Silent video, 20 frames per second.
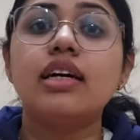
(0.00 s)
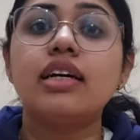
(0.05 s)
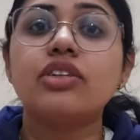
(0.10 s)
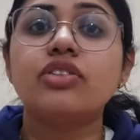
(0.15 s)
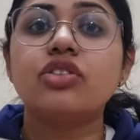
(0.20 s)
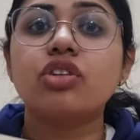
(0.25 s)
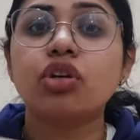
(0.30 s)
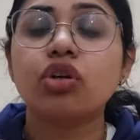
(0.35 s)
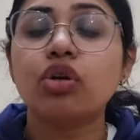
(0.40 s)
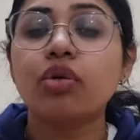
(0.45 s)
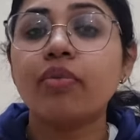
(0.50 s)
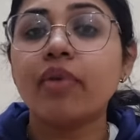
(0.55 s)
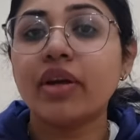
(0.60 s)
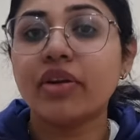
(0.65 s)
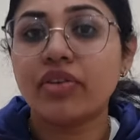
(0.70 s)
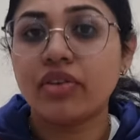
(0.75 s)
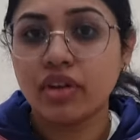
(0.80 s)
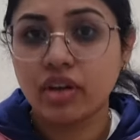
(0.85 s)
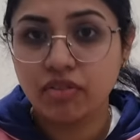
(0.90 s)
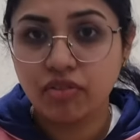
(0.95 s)
the
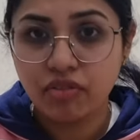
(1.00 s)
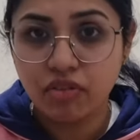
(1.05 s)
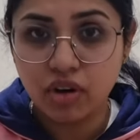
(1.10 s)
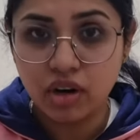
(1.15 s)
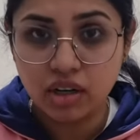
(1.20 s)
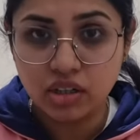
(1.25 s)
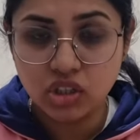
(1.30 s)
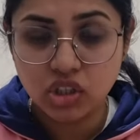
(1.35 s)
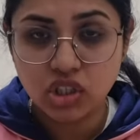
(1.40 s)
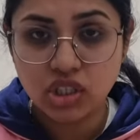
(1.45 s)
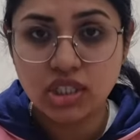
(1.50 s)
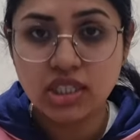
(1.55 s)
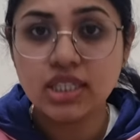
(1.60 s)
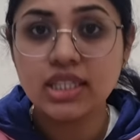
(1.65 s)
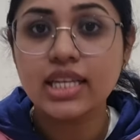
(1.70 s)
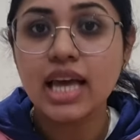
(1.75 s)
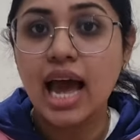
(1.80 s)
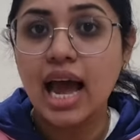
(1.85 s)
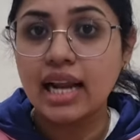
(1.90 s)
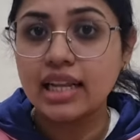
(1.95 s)
trigonometric
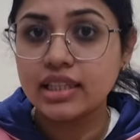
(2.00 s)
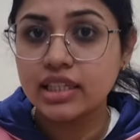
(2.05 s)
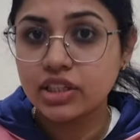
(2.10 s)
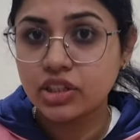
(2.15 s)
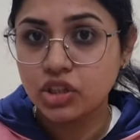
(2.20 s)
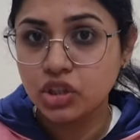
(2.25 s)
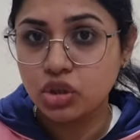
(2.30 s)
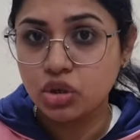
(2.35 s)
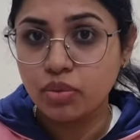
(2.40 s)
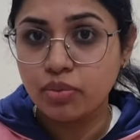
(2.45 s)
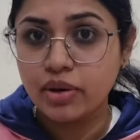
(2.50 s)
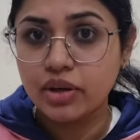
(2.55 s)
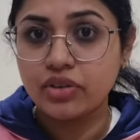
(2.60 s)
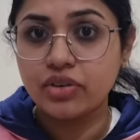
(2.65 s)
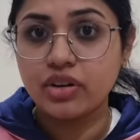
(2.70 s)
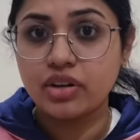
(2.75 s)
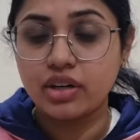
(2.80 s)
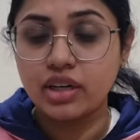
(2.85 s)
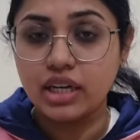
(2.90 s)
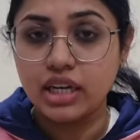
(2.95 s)
functions and the
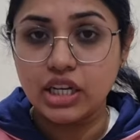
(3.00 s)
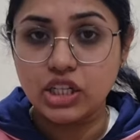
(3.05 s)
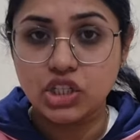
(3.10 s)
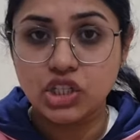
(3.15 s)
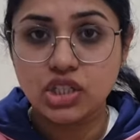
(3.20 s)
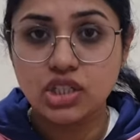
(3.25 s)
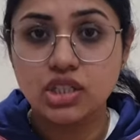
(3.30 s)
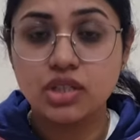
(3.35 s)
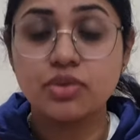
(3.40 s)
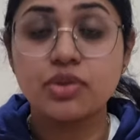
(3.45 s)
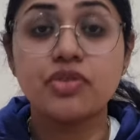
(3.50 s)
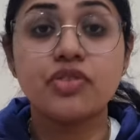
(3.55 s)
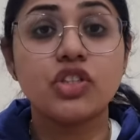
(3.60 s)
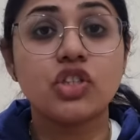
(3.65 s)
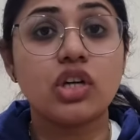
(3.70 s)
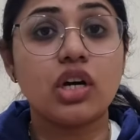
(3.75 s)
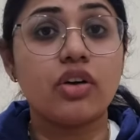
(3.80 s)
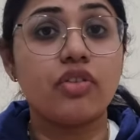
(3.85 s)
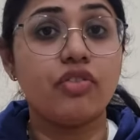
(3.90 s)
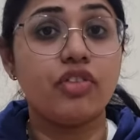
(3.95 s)
trigonometric relationships
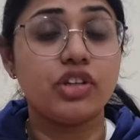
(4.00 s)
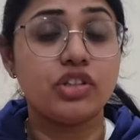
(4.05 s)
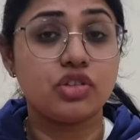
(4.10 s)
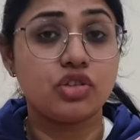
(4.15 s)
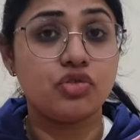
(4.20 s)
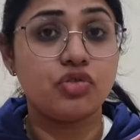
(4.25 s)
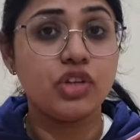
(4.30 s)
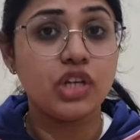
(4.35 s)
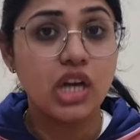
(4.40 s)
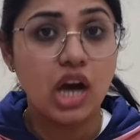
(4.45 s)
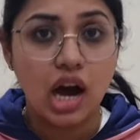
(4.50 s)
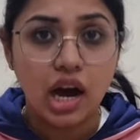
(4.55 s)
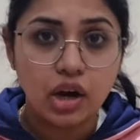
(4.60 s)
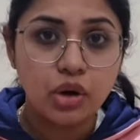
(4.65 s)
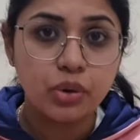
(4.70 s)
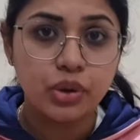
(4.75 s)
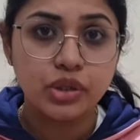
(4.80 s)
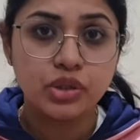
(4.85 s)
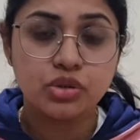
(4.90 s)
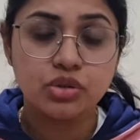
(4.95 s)
which we
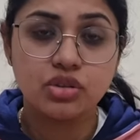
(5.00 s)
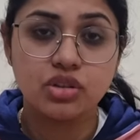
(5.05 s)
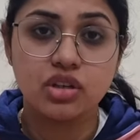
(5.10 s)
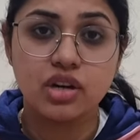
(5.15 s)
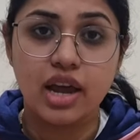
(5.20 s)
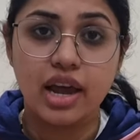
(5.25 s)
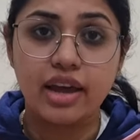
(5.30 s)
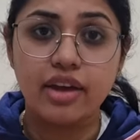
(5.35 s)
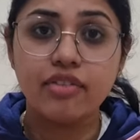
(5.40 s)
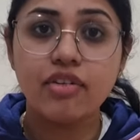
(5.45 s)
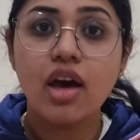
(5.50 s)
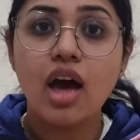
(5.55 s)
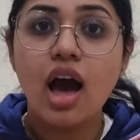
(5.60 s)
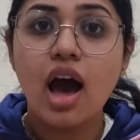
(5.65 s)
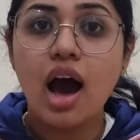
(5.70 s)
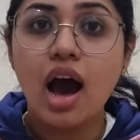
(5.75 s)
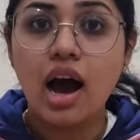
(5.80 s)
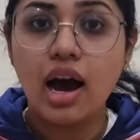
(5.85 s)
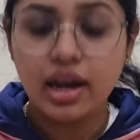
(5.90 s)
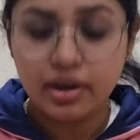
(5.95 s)
are going to
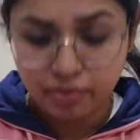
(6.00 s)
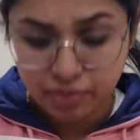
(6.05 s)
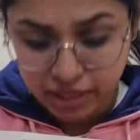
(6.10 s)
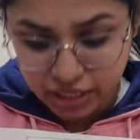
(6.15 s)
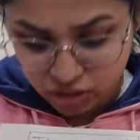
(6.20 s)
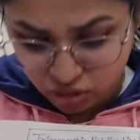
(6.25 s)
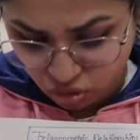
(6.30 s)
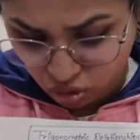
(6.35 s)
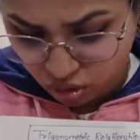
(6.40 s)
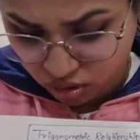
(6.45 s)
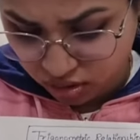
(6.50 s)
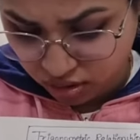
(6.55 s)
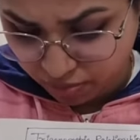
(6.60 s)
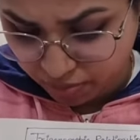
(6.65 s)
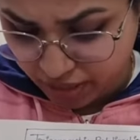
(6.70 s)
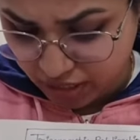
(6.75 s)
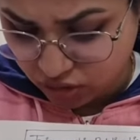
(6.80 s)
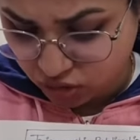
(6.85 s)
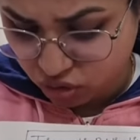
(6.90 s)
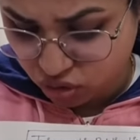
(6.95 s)
derive are based on
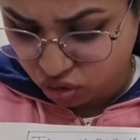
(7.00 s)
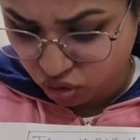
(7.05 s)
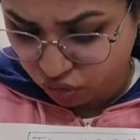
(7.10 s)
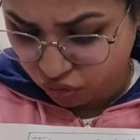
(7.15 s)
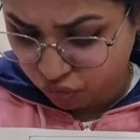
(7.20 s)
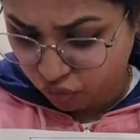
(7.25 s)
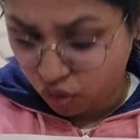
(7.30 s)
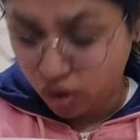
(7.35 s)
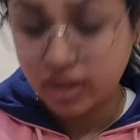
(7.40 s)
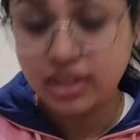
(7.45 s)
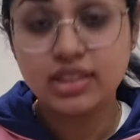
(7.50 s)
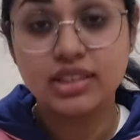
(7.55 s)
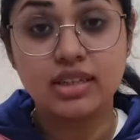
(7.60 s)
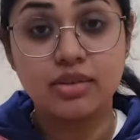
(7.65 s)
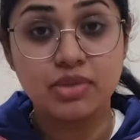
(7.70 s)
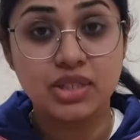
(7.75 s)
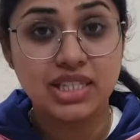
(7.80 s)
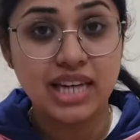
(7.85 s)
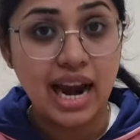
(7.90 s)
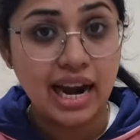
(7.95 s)
the basis of what?
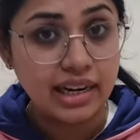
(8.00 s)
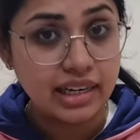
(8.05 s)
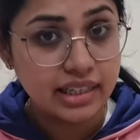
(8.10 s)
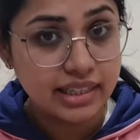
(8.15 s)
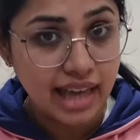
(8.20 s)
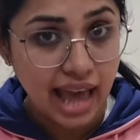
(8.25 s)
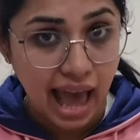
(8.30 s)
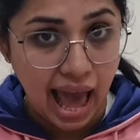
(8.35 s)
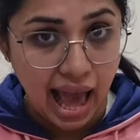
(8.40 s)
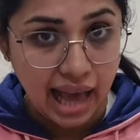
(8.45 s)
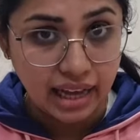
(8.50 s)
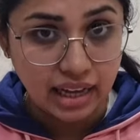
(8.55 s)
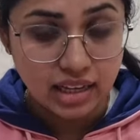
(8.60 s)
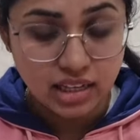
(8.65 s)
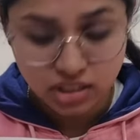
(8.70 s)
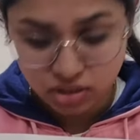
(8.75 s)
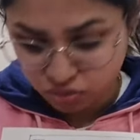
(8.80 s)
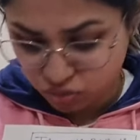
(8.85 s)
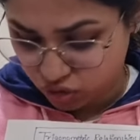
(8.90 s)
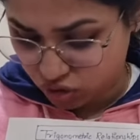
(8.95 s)
Some standard
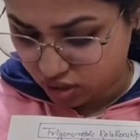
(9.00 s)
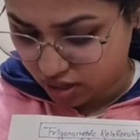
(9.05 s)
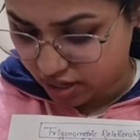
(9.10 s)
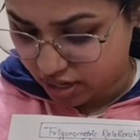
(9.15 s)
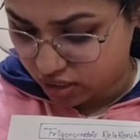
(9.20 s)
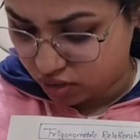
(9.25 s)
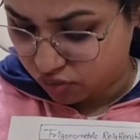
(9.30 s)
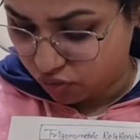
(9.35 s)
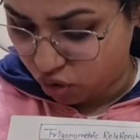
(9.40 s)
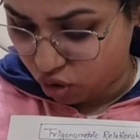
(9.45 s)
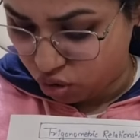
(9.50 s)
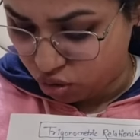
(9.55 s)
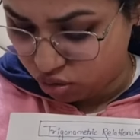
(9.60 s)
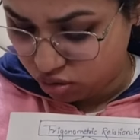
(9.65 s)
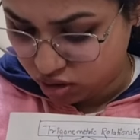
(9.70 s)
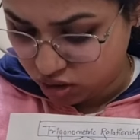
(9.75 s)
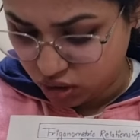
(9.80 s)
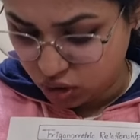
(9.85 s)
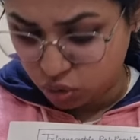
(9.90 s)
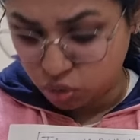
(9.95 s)
angles, which are as
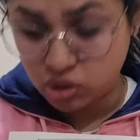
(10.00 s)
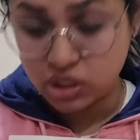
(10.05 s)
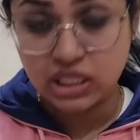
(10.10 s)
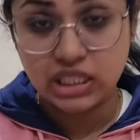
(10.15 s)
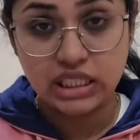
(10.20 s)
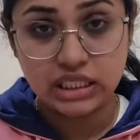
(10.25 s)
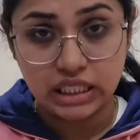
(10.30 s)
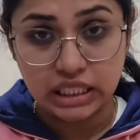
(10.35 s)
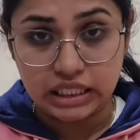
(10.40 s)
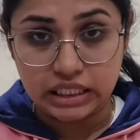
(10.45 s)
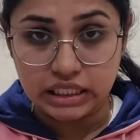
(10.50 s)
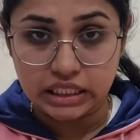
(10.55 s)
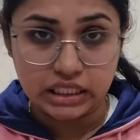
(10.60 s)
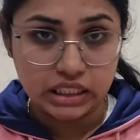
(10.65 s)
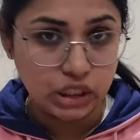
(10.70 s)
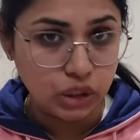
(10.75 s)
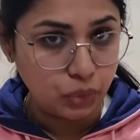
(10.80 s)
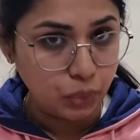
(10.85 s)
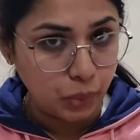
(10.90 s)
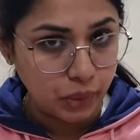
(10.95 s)
follows: 0 degree, 30
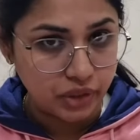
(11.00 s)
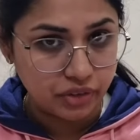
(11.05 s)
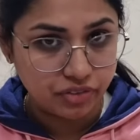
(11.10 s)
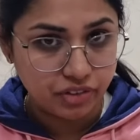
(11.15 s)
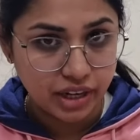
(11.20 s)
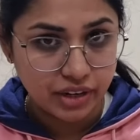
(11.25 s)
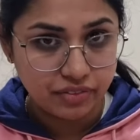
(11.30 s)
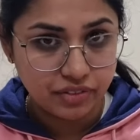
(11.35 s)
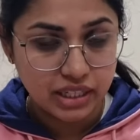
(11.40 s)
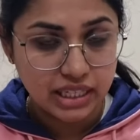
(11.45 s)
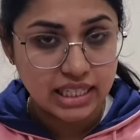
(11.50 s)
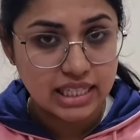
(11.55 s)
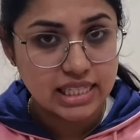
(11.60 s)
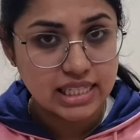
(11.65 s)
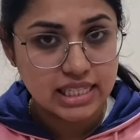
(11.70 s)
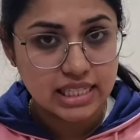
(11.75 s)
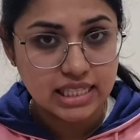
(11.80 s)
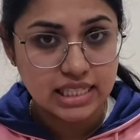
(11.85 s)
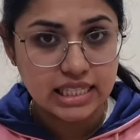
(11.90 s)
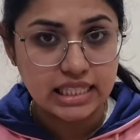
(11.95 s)
degree, 45
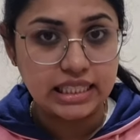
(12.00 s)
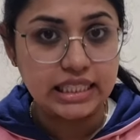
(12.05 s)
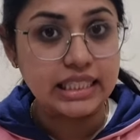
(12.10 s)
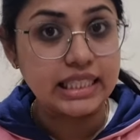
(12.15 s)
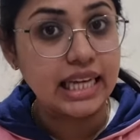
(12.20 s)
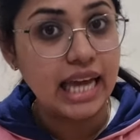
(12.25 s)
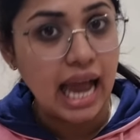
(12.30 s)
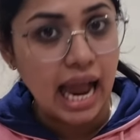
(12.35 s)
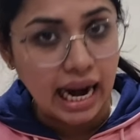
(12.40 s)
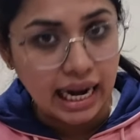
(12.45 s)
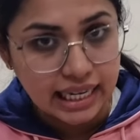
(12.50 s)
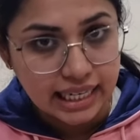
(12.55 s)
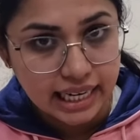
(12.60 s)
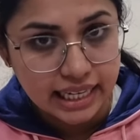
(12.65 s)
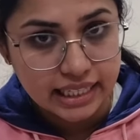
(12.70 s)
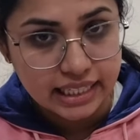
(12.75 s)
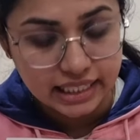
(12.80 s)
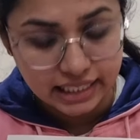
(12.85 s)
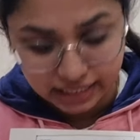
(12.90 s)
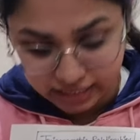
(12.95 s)
degree, 60 degree and
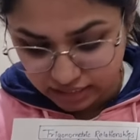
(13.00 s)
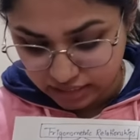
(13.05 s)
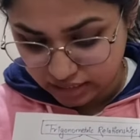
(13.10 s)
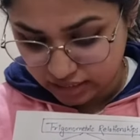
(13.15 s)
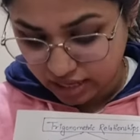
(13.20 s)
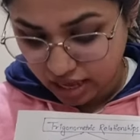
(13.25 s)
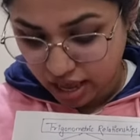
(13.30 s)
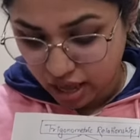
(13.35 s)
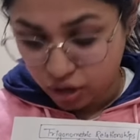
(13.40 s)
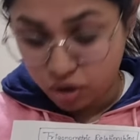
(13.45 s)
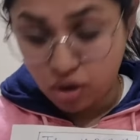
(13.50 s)
90 degrees.